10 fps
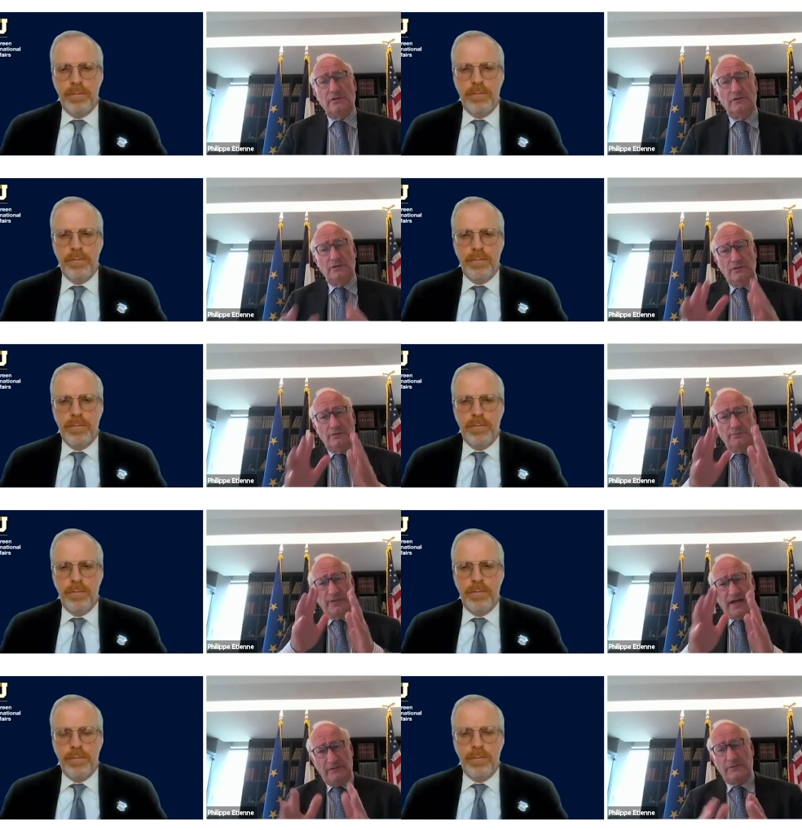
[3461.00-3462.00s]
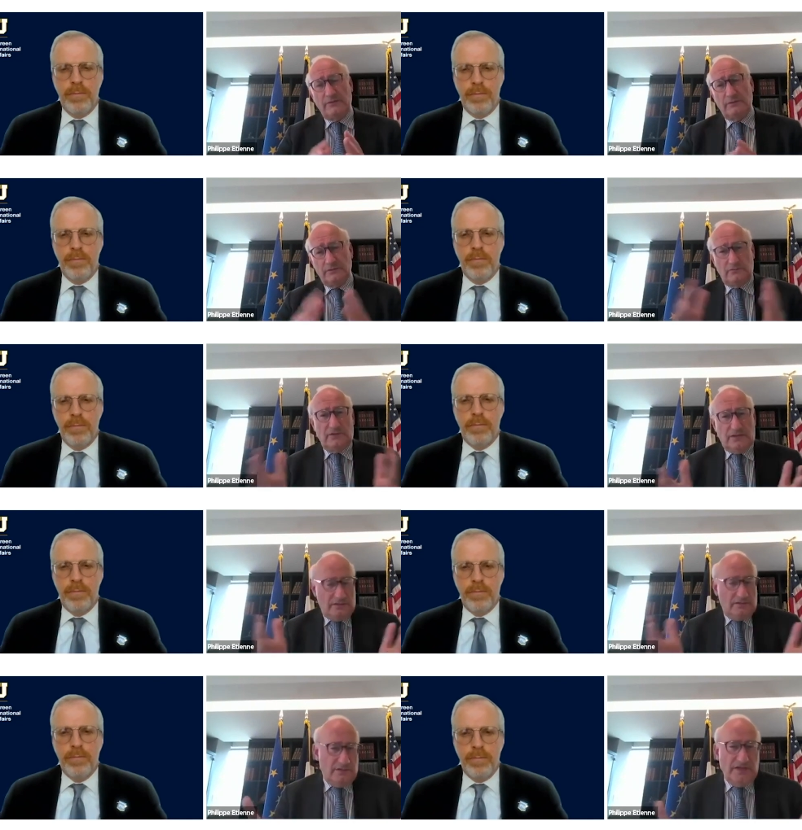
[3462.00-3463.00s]
Speaker 1: a, uh, a path,
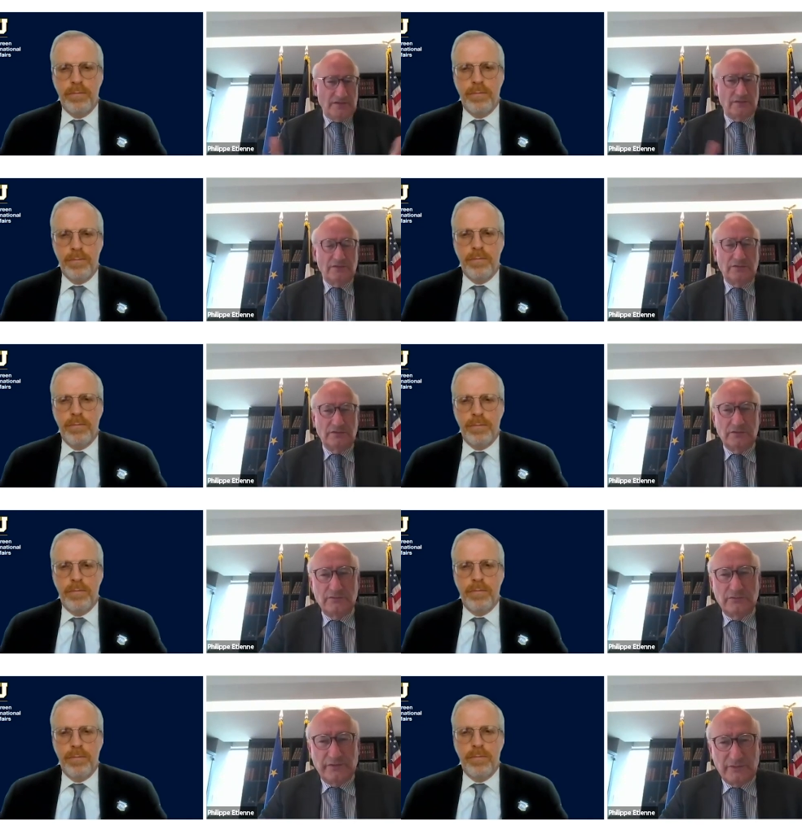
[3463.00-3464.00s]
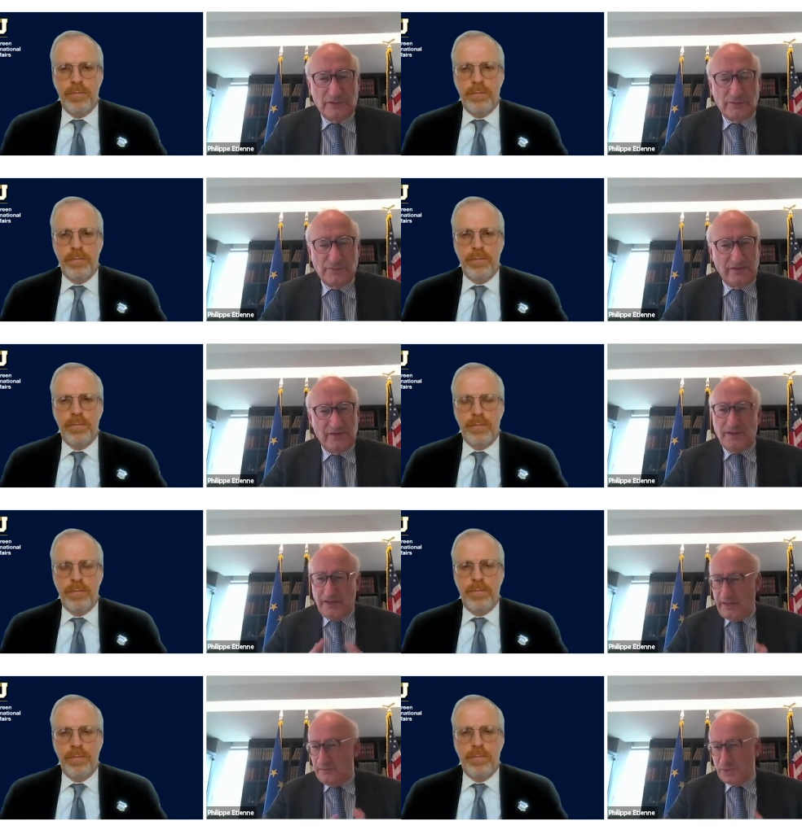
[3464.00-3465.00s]
well, I don't know whether it will be easy.
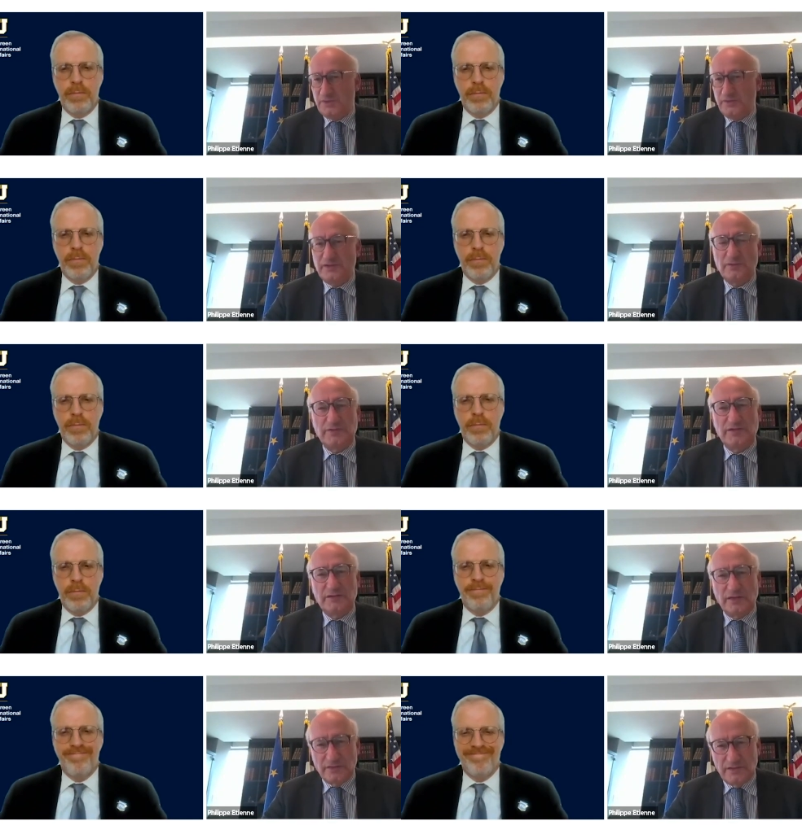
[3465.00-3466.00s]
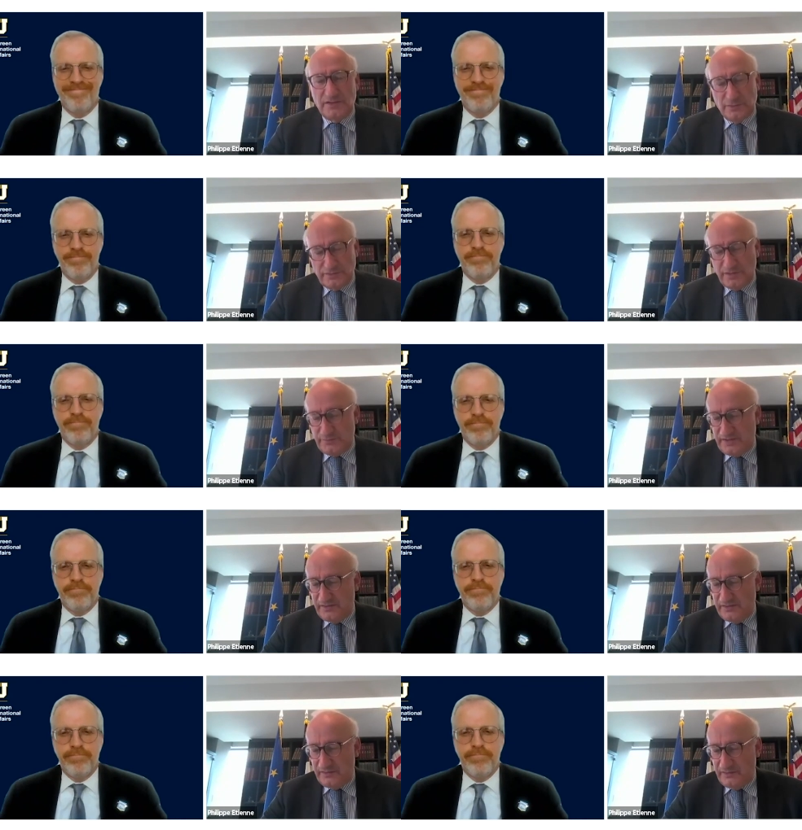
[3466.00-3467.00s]
I'm sure it will be not. It will not
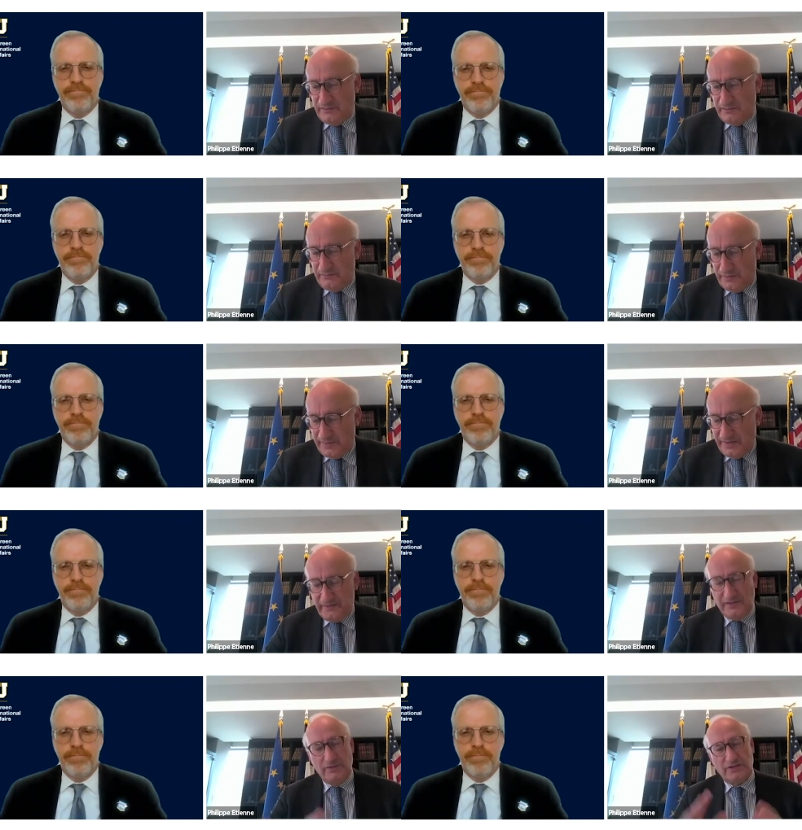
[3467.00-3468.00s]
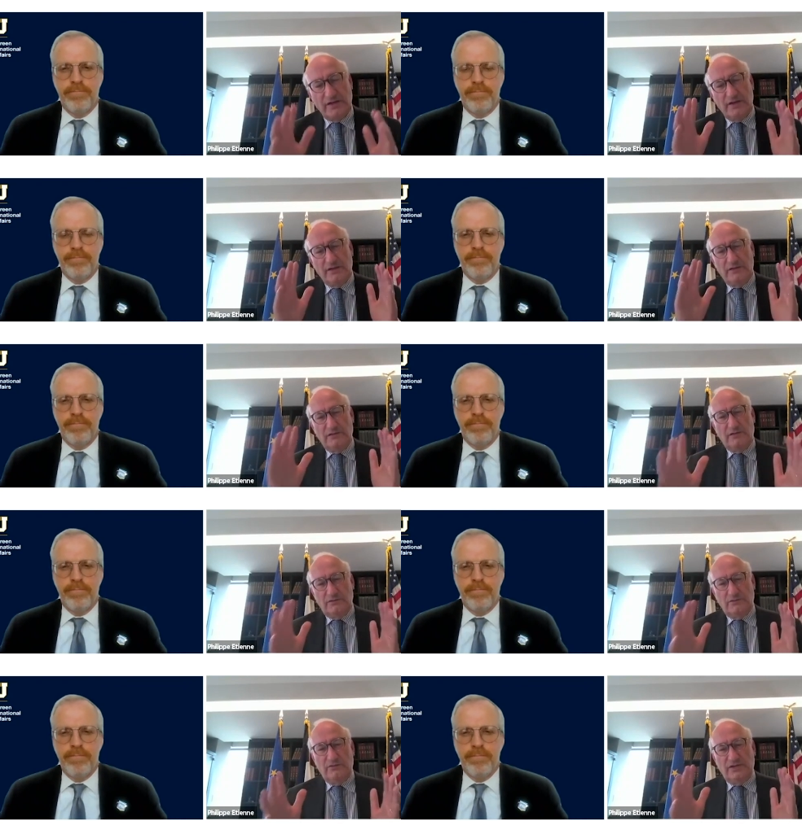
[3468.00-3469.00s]
be very easy, but
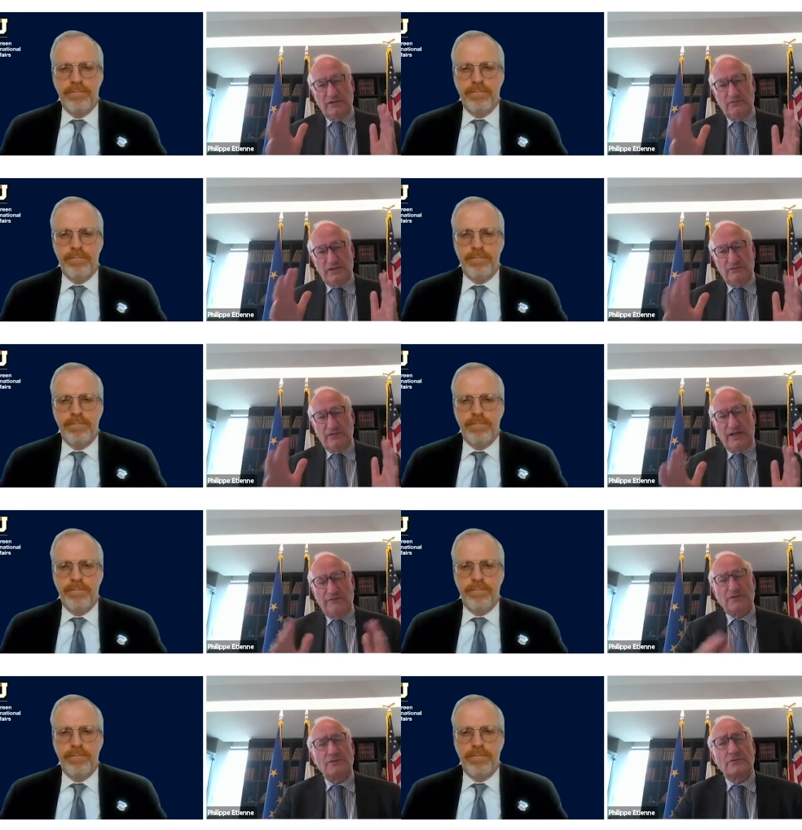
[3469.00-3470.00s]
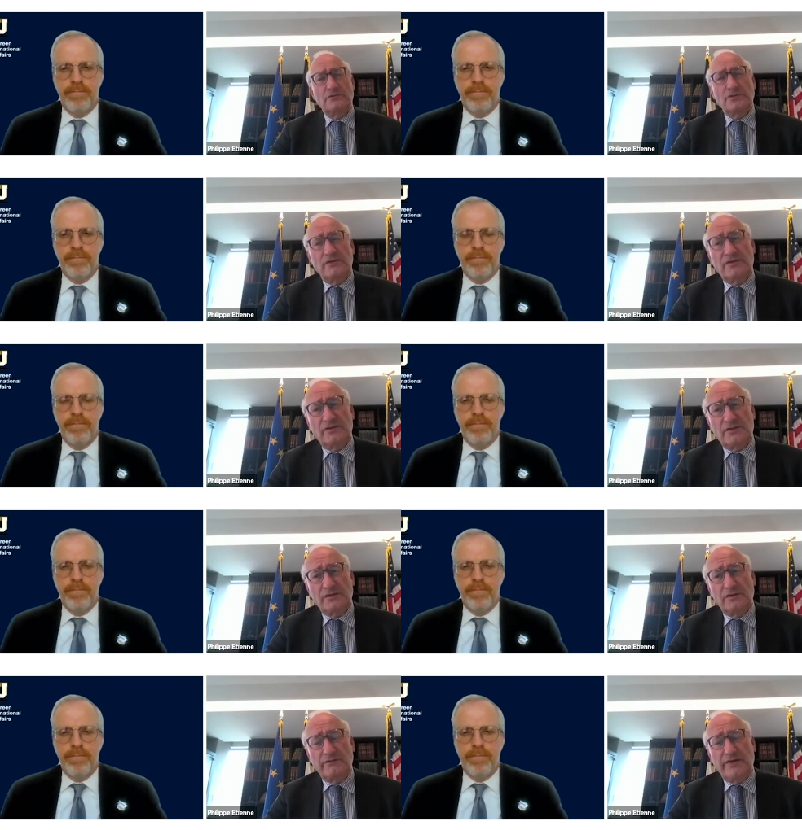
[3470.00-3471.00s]
we we, we have to to insist on
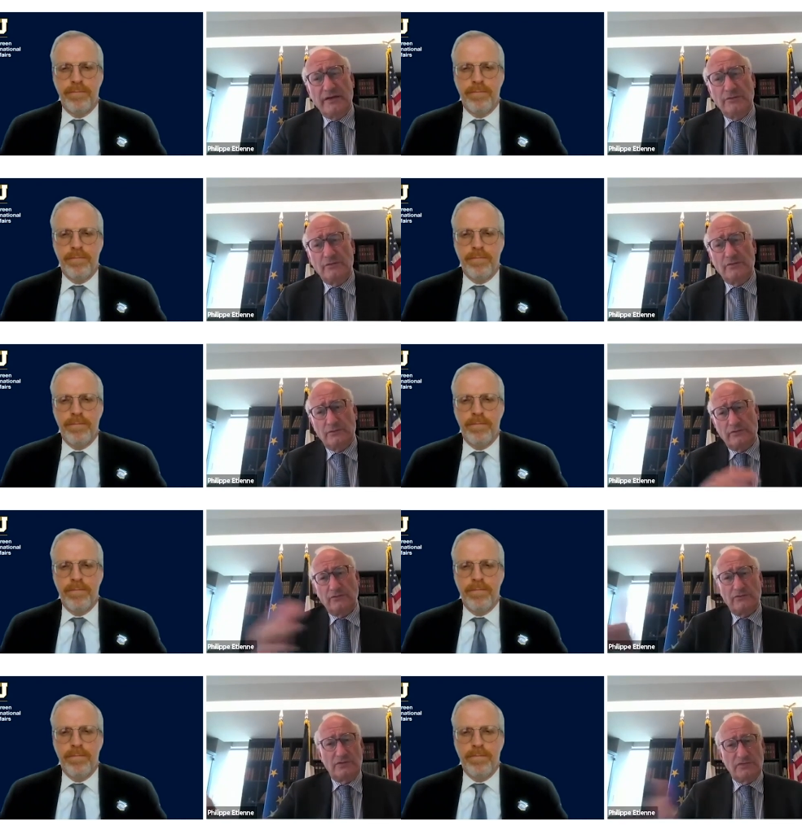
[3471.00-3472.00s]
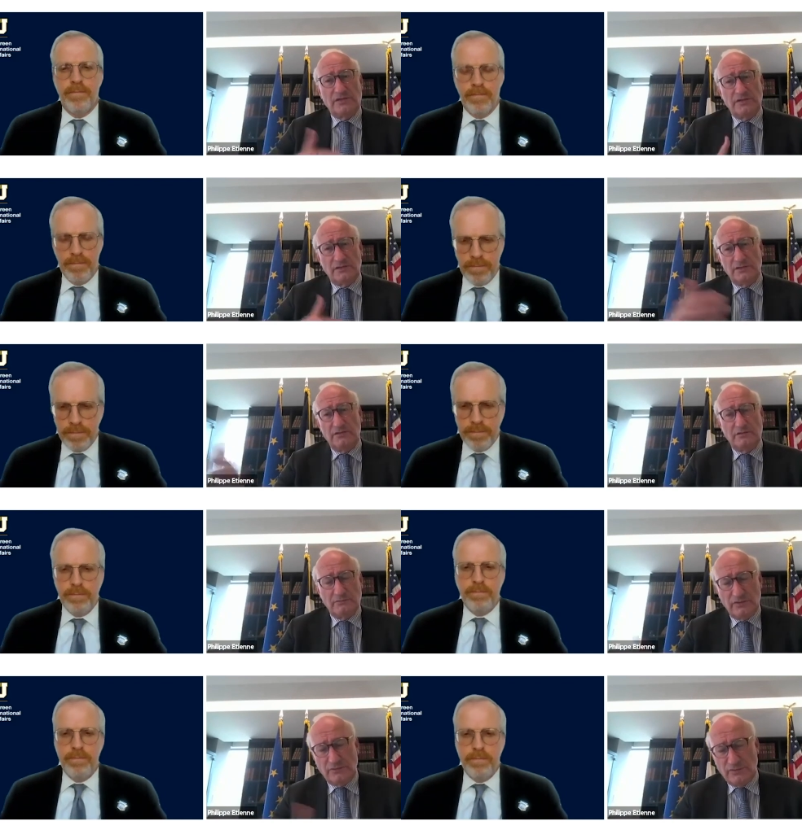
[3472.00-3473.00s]
our values also when we
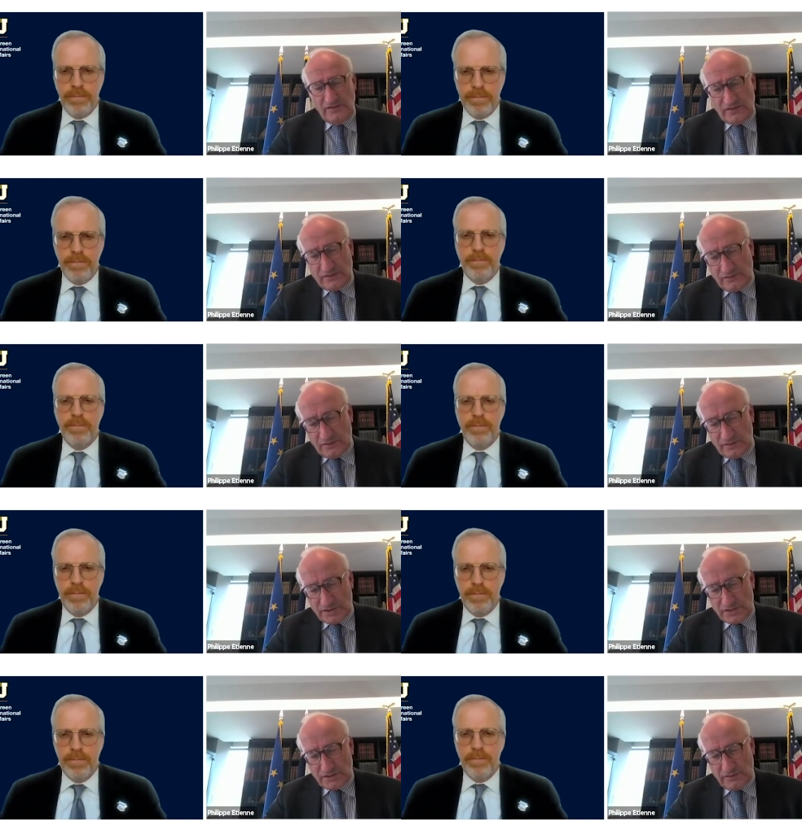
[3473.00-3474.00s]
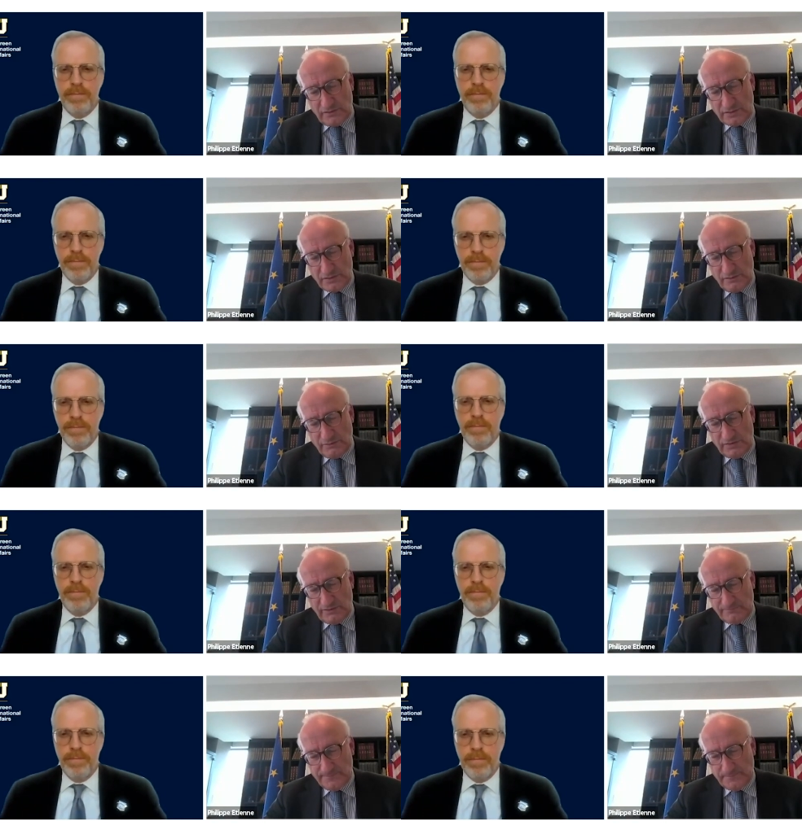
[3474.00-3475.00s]
when we discuss such uh, such agreements.